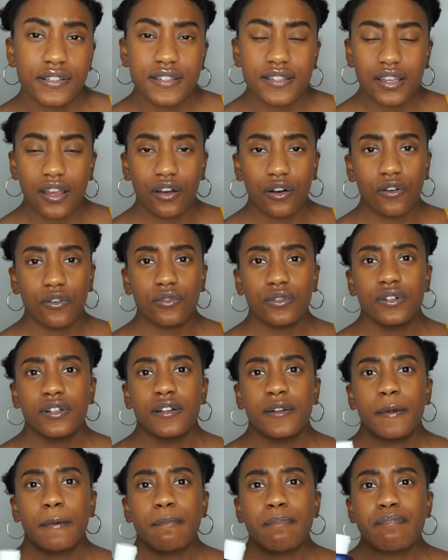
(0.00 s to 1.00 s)
So
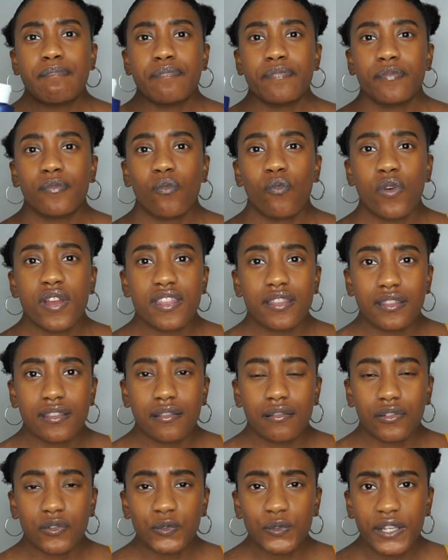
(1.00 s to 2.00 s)

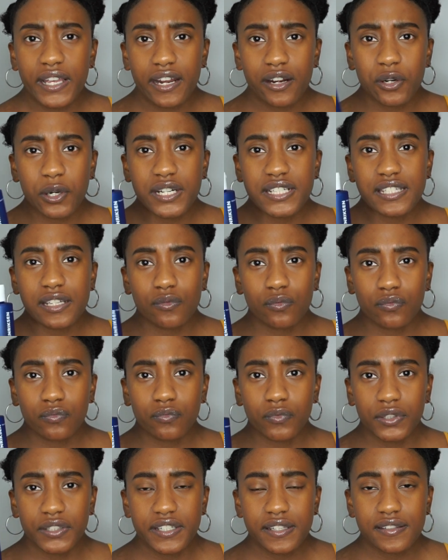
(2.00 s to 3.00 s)
when Ole Henriksen
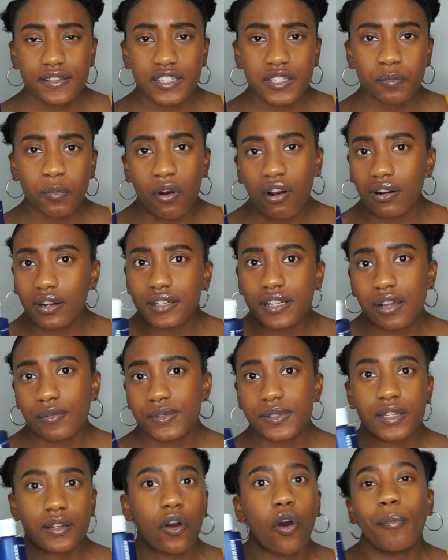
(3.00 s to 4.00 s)
released this product, I
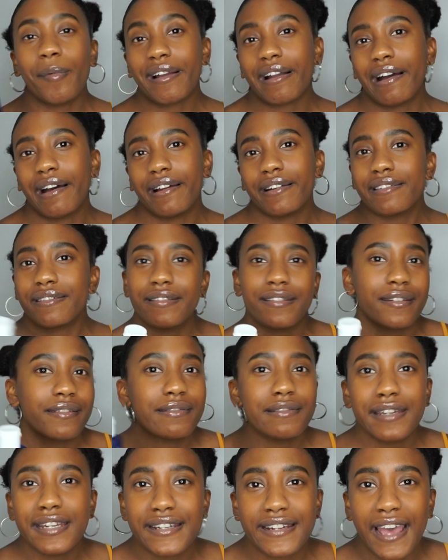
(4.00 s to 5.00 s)
was like, oh my god,
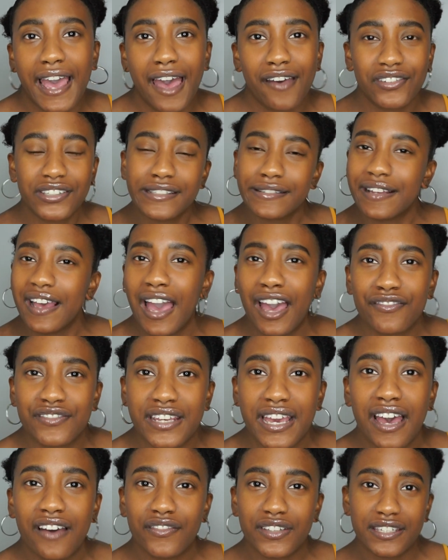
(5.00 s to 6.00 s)
need to have it, have
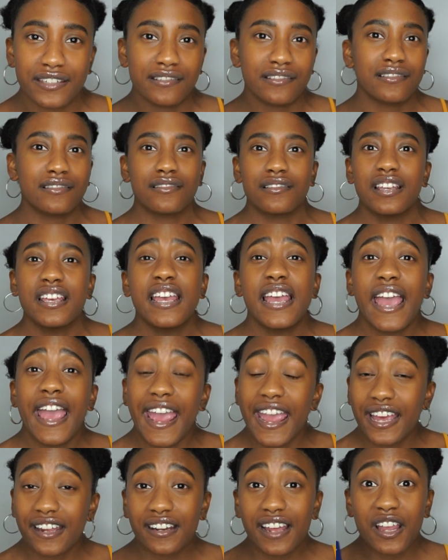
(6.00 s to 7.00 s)
to have it.
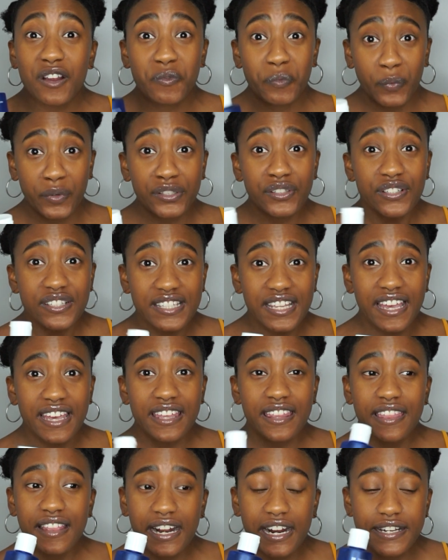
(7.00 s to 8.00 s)
And I will
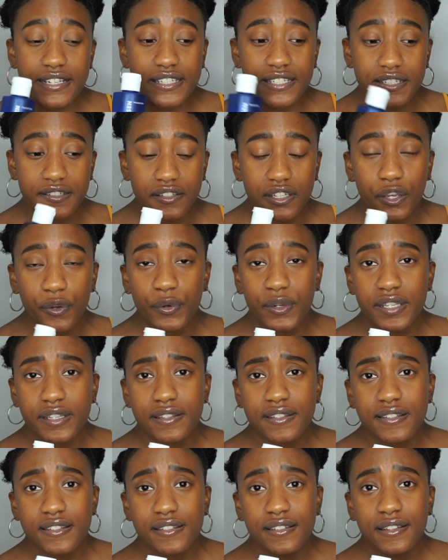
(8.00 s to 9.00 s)
say that I did
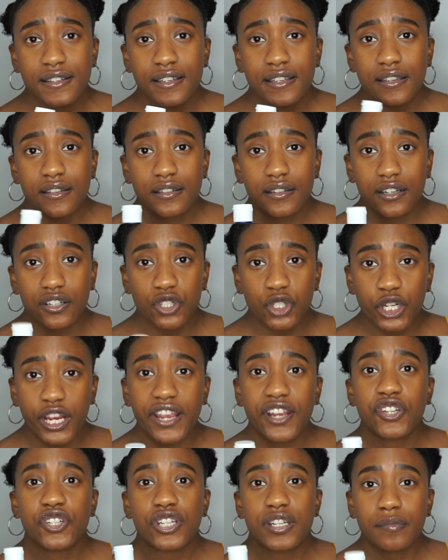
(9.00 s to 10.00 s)
notice a
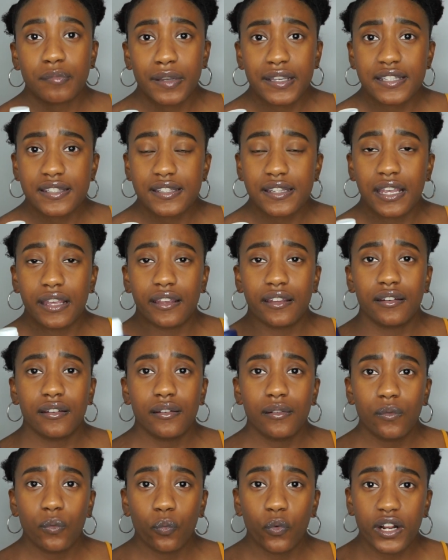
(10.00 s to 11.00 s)
change in my
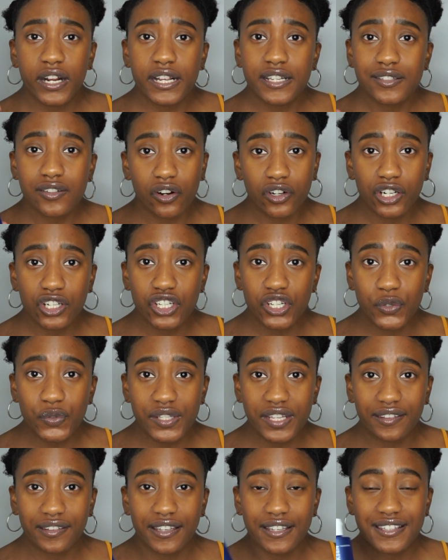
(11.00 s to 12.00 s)
skin when I started
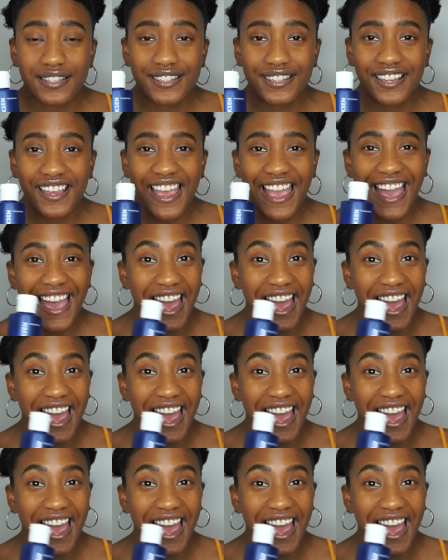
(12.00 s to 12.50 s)
using this.